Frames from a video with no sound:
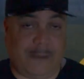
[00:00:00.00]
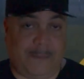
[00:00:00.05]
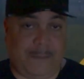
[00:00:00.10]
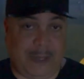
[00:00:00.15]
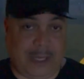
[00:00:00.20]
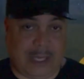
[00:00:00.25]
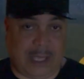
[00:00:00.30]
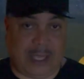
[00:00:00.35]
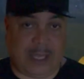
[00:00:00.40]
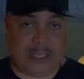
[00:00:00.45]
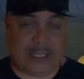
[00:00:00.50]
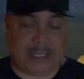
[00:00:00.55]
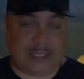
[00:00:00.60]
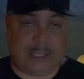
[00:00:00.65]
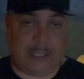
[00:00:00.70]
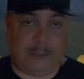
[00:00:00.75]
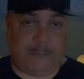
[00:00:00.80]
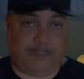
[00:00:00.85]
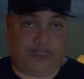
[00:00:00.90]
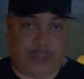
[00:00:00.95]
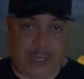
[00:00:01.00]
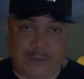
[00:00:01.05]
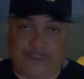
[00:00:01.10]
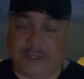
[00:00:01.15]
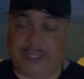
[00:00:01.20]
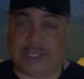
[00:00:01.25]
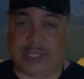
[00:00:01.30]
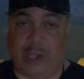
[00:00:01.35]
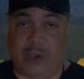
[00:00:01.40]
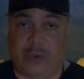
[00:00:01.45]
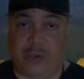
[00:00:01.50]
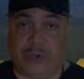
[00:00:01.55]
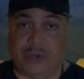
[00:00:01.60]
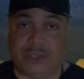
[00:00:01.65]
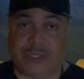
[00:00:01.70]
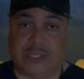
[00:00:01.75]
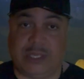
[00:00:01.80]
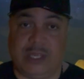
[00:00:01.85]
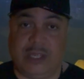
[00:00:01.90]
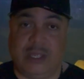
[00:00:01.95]
because the previous
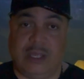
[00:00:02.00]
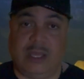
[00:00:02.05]
owners